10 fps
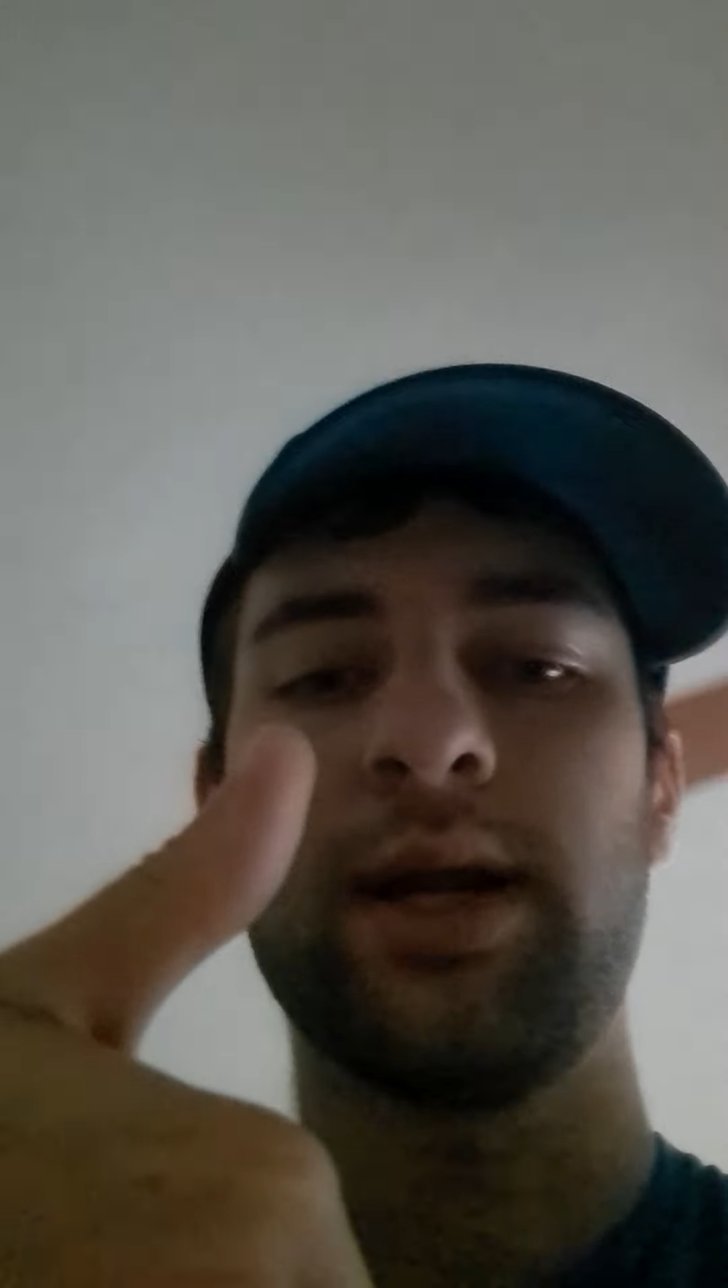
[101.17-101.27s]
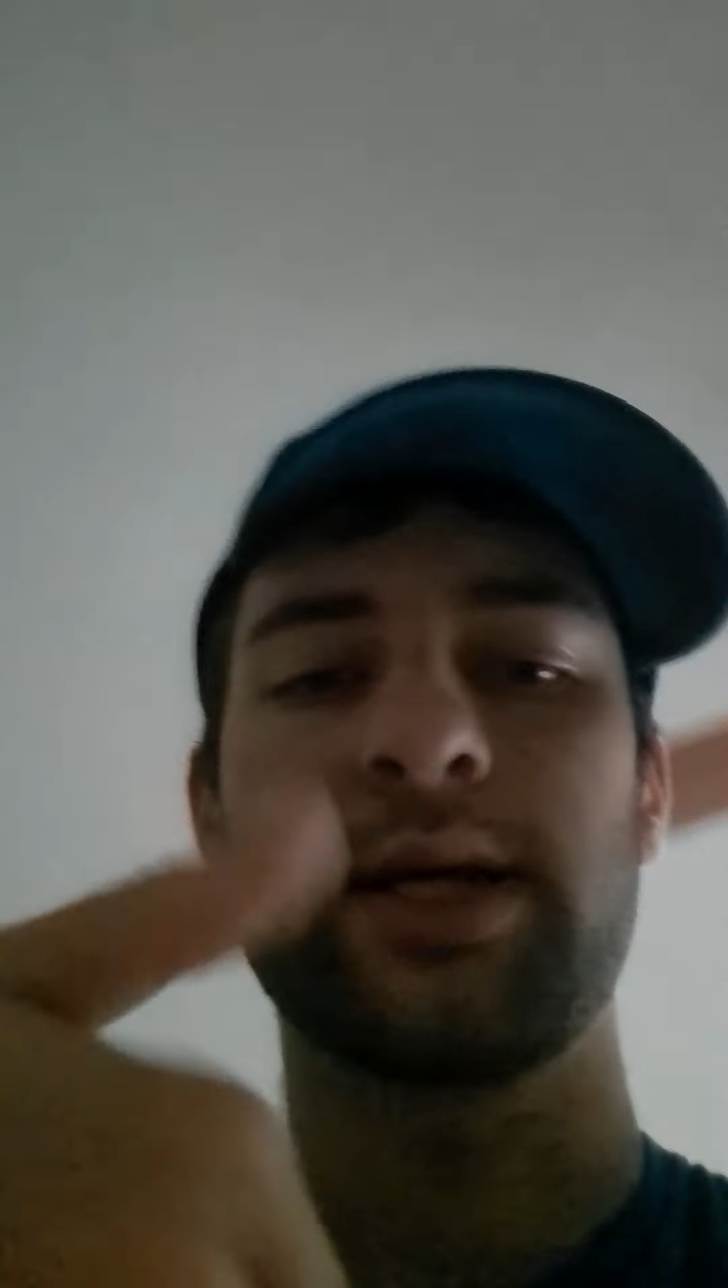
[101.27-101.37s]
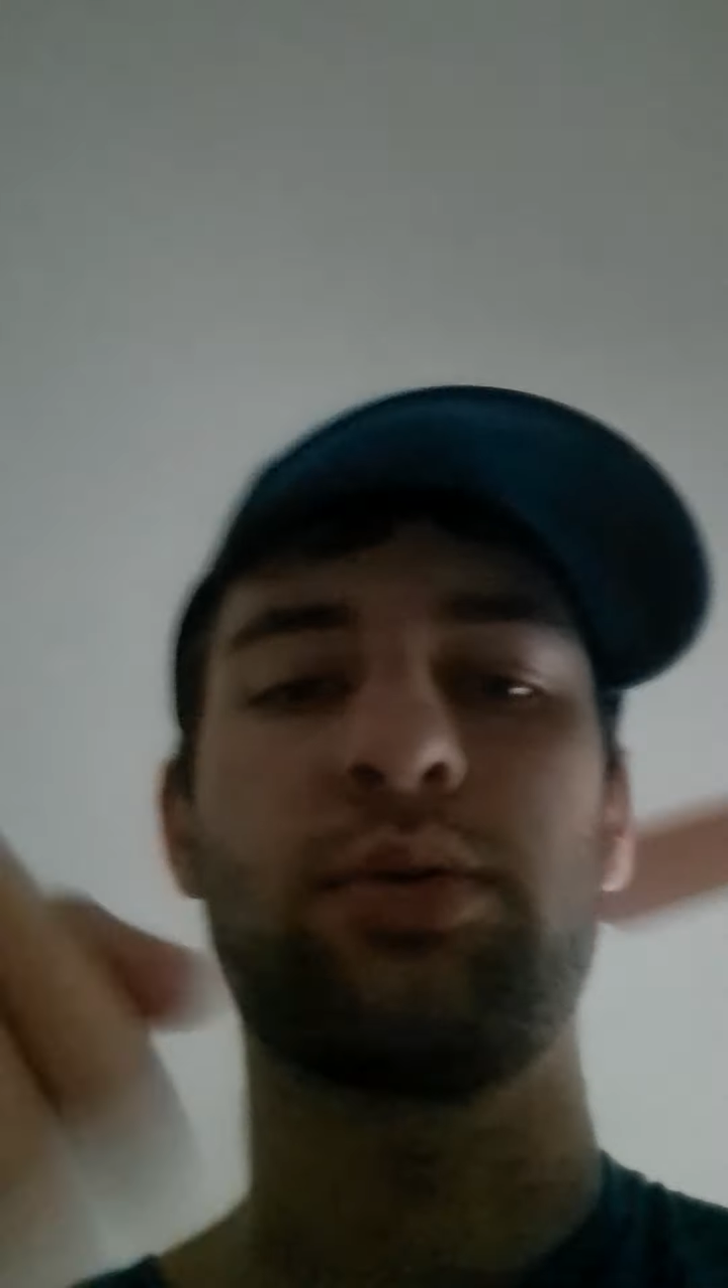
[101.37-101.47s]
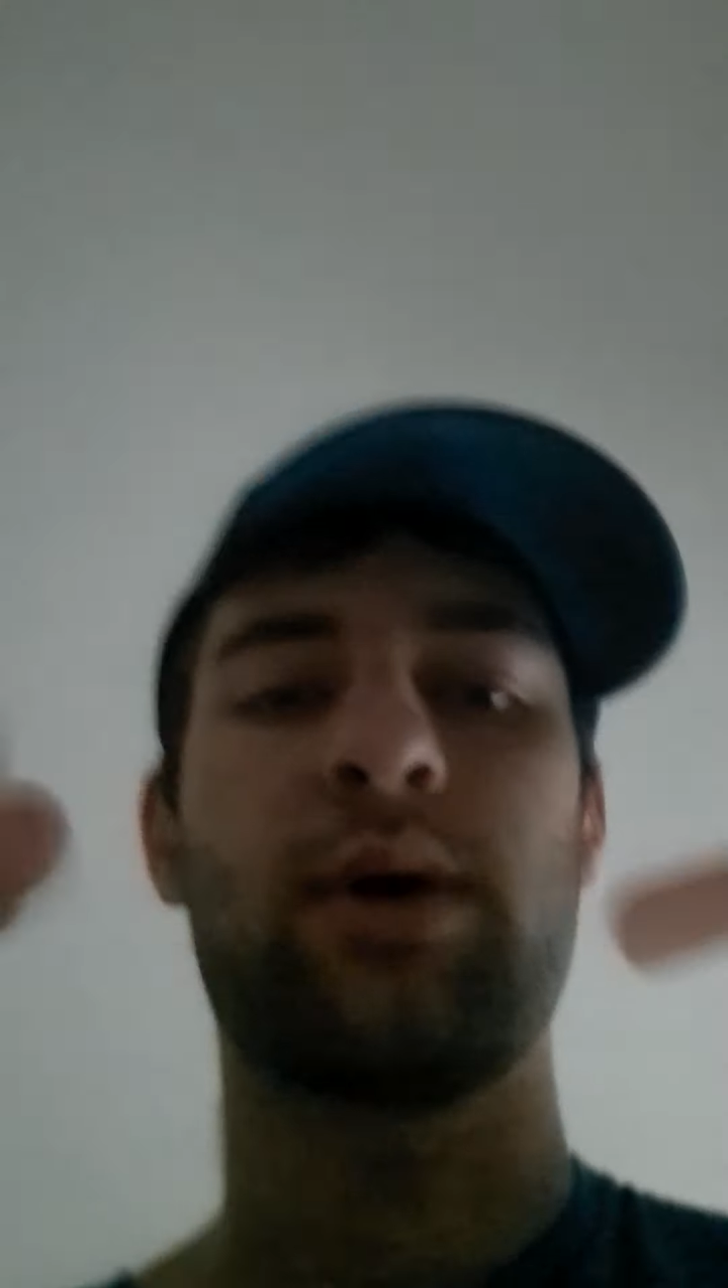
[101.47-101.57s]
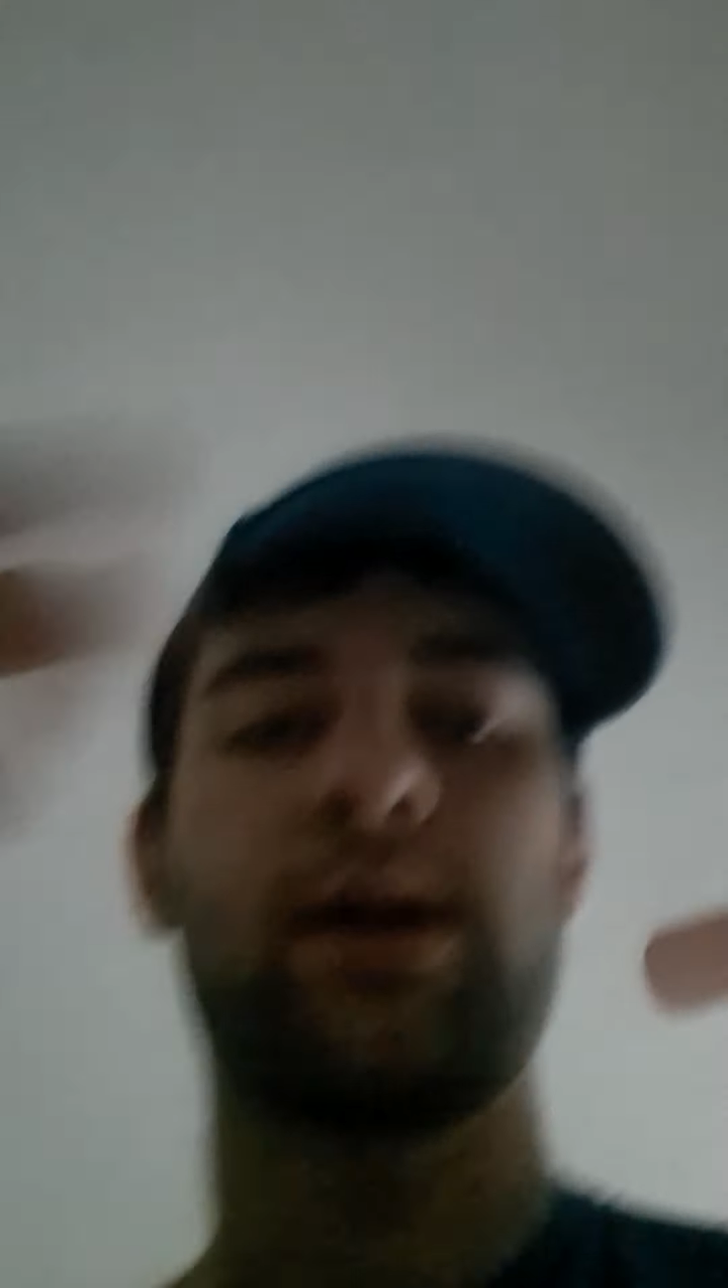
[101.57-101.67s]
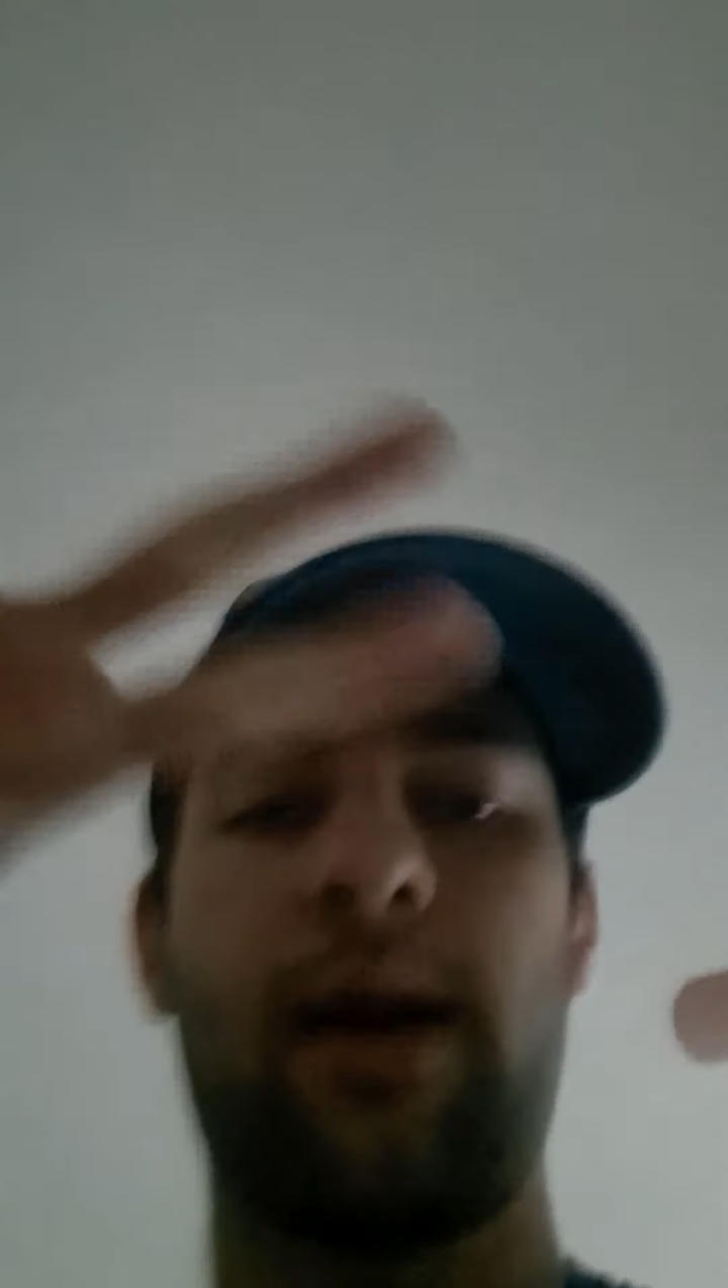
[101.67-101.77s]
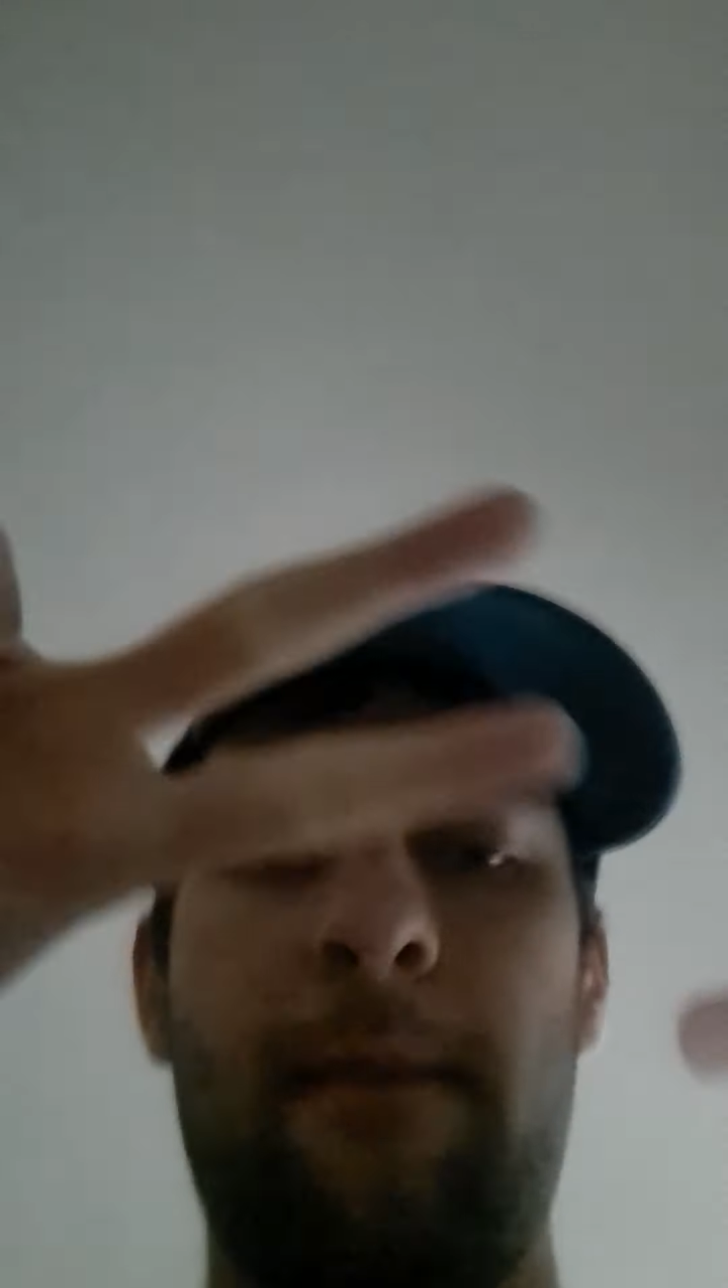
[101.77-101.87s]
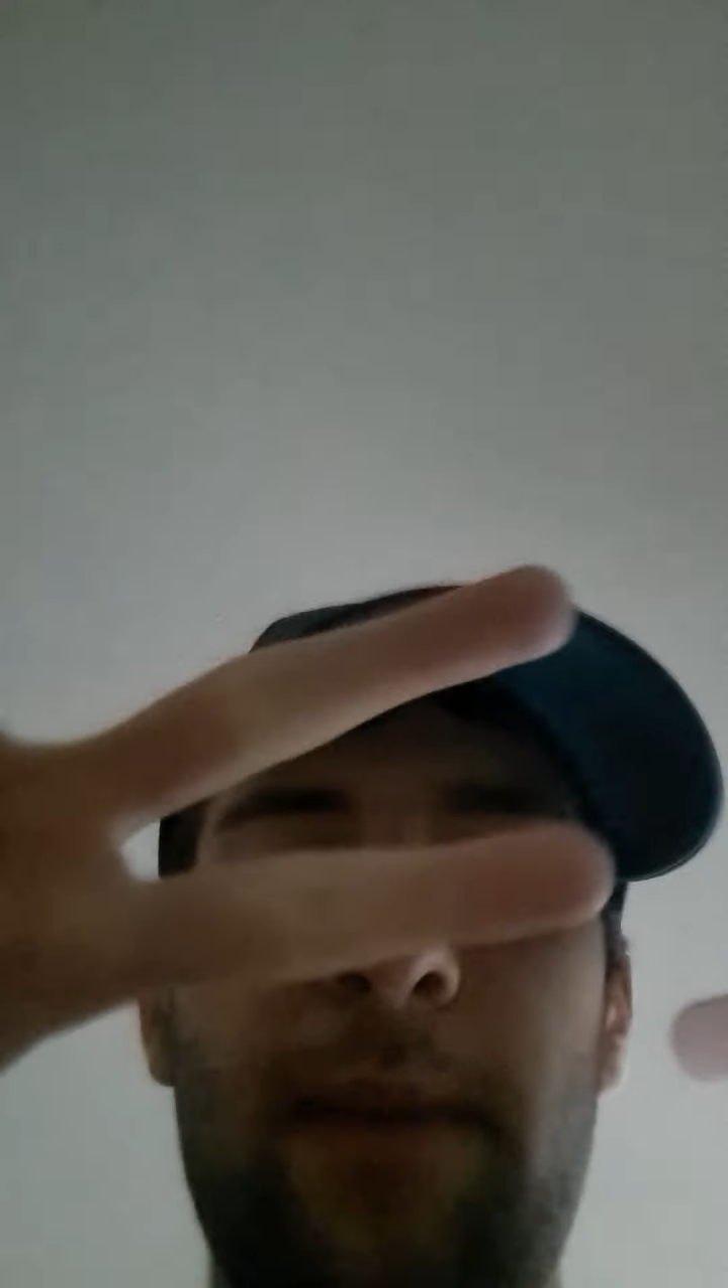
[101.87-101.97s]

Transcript: next one.